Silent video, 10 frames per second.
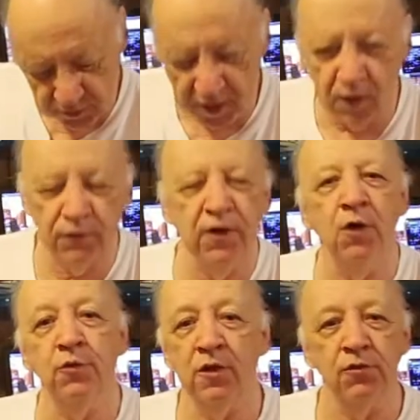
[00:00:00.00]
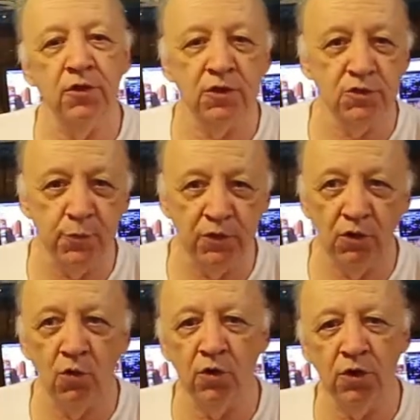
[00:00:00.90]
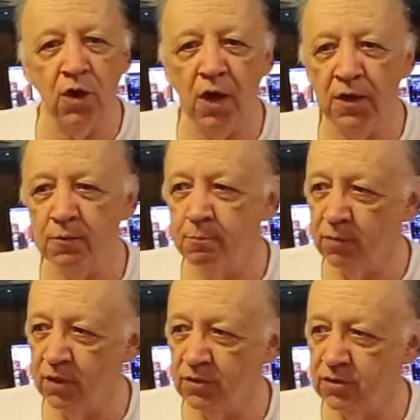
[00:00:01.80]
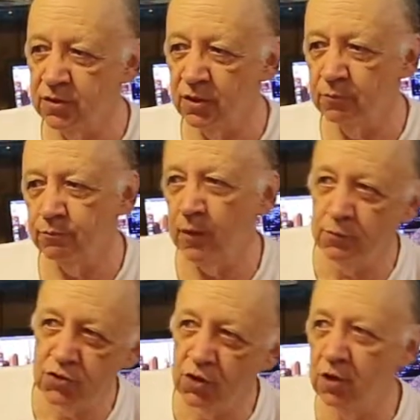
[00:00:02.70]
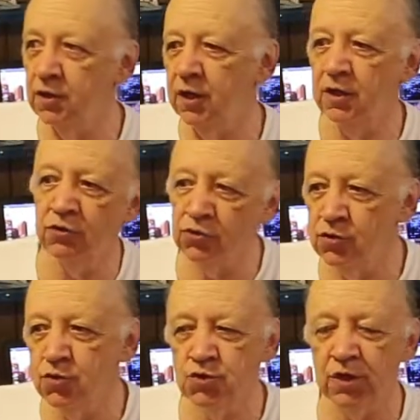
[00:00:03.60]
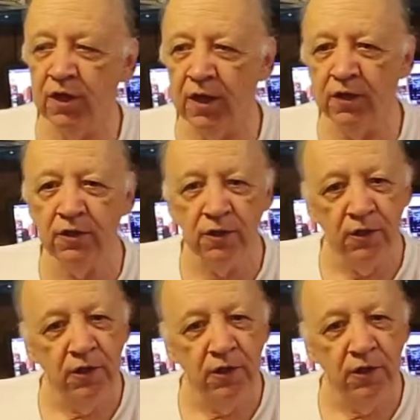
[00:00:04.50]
down there with everything that's been going on, but I'm starting to get enthused again.